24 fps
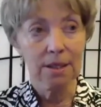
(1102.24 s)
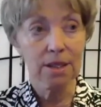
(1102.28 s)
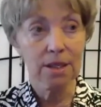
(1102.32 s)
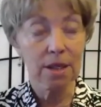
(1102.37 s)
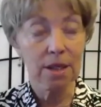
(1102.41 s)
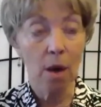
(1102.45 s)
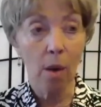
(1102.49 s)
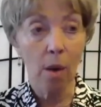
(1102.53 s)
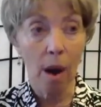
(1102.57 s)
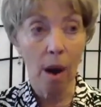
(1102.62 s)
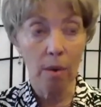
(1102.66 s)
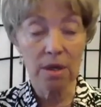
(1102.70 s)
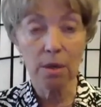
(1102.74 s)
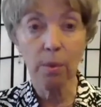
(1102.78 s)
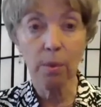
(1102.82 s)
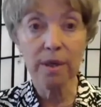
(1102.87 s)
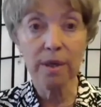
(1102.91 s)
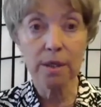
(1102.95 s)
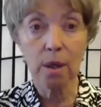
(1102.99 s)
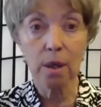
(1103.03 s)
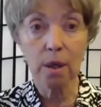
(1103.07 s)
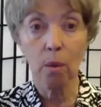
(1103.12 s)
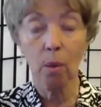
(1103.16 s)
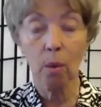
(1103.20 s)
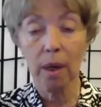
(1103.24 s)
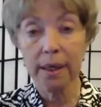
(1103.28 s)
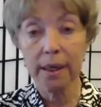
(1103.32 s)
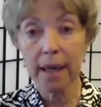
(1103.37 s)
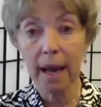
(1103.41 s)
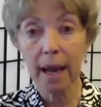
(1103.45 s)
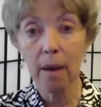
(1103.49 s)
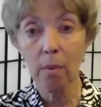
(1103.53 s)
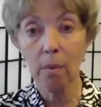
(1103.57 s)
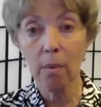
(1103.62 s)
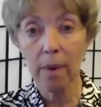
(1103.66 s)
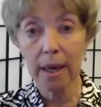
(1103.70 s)
so I went to one
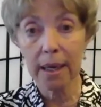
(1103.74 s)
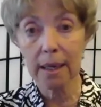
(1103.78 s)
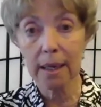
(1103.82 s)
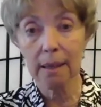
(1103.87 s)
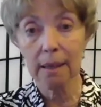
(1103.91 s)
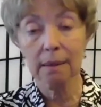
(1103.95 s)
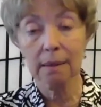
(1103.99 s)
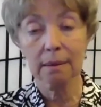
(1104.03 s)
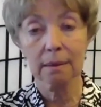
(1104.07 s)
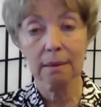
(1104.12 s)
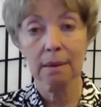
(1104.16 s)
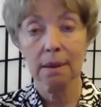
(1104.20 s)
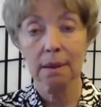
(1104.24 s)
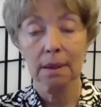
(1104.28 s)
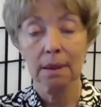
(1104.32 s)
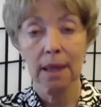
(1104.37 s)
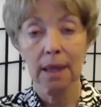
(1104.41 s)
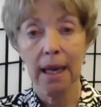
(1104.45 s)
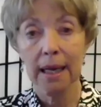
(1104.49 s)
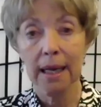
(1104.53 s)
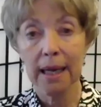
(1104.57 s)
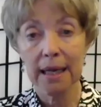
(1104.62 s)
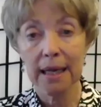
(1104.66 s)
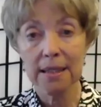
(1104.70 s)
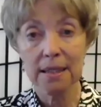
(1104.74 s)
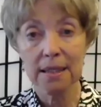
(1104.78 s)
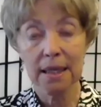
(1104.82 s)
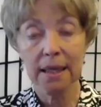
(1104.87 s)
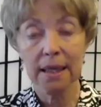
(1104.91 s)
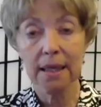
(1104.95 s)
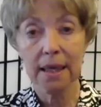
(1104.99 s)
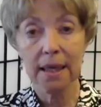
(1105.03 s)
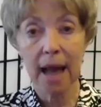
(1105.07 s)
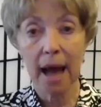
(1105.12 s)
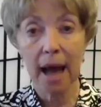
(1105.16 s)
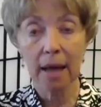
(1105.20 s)
day a week and I'd
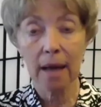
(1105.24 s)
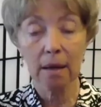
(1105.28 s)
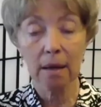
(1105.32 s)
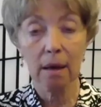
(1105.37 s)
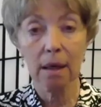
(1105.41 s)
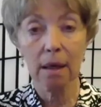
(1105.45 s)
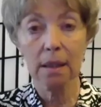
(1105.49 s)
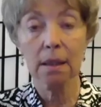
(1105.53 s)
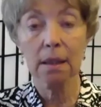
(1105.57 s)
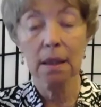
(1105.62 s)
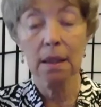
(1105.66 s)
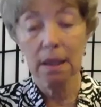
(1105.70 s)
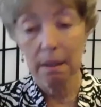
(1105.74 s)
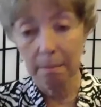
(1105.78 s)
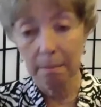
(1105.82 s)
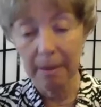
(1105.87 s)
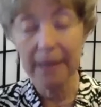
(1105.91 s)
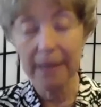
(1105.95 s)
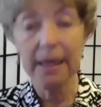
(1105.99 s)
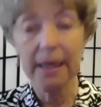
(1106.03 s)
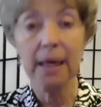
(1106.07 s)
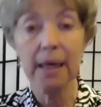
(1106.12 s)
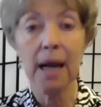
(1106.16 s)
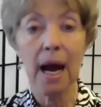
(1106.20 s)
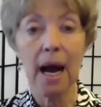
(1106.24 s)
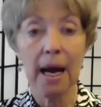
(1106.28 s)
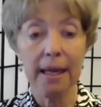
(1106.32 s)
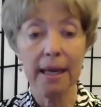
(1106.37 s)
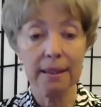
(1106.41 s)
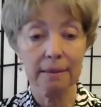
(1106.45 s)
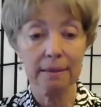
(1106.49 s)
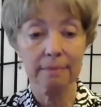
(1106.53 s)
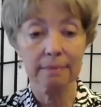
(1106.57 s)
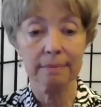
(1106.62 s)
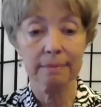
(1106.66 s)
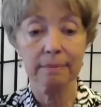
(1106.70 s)
send it out on Monday
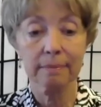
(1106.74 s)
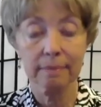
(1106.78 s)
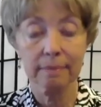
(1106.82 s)
night.